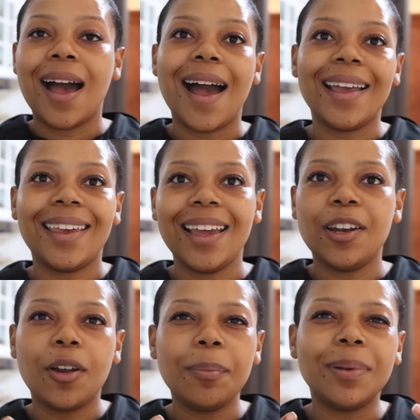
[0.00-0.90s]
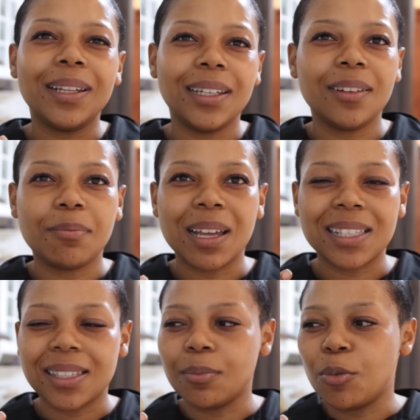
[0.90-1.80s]
I cannot believe
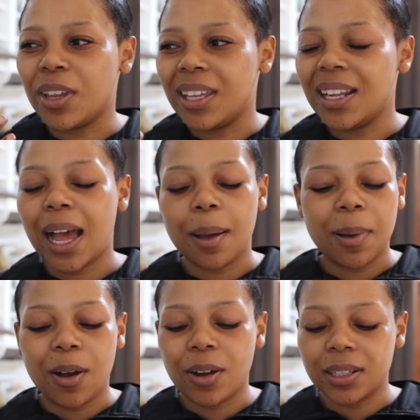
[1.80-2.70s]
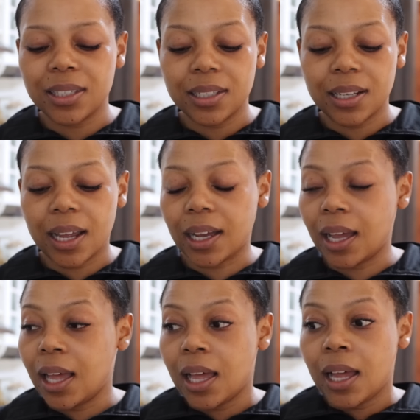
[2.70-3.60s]
Basibuyile Apa, honestly, like,
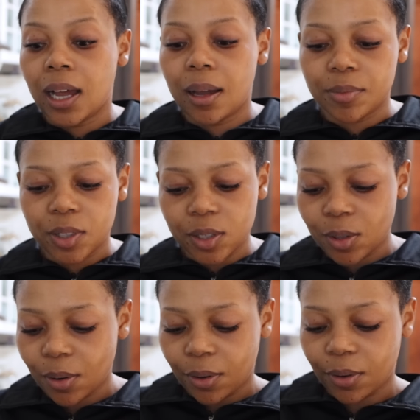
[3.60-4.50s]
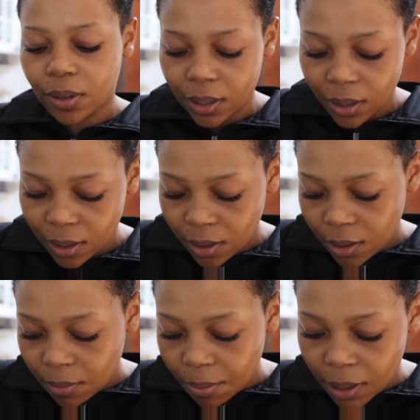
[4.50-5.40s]
I'm just so annoyed.
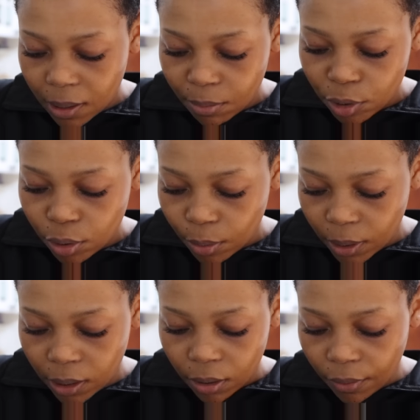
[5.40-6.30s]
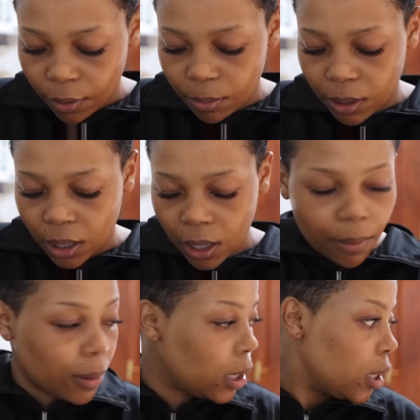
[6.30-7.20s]
But let me show you what I got from the
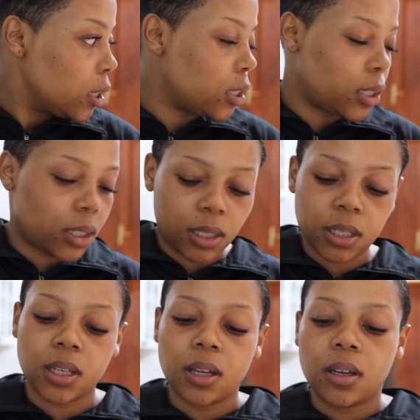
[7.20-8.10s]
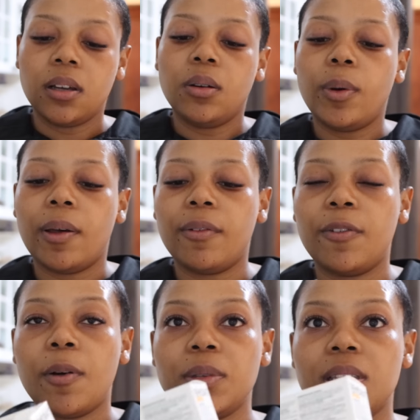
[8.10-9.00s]
chemist. We have a
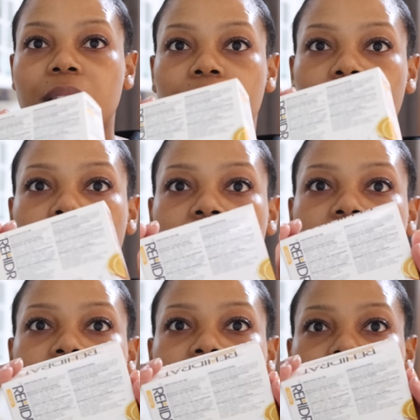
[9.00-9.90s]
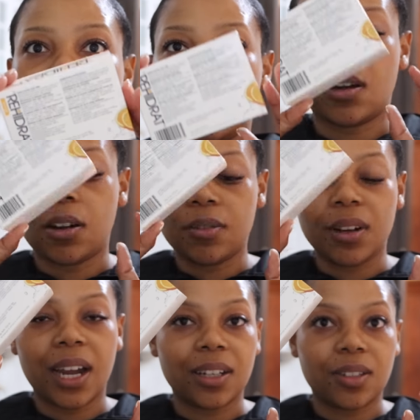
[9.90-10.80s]
pharmacy that closes late. I got
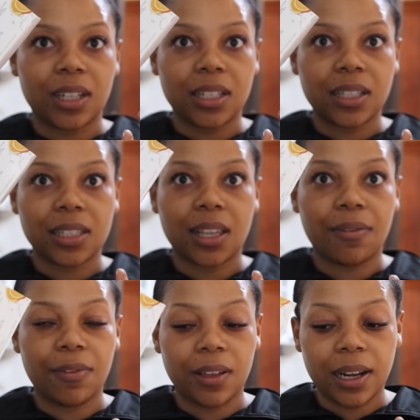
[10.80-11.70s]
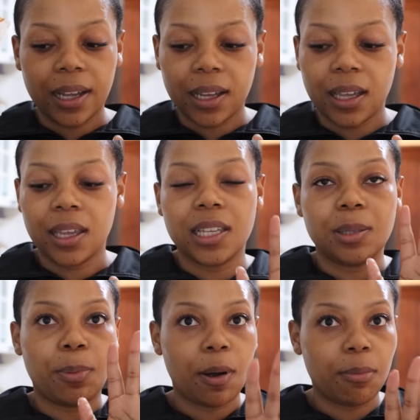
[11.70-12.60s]
rehydrate because I feel like
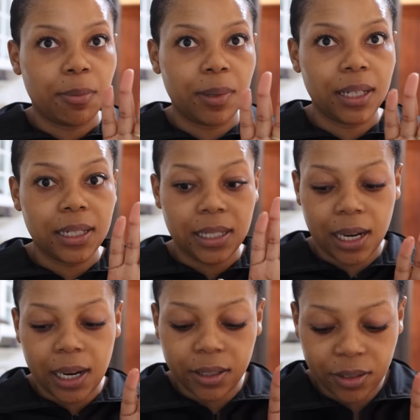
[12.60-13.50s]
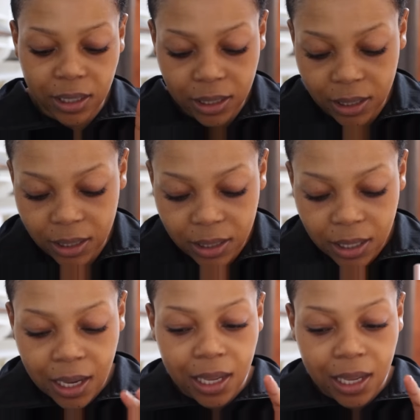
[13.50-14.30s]
he's probably dehydrated.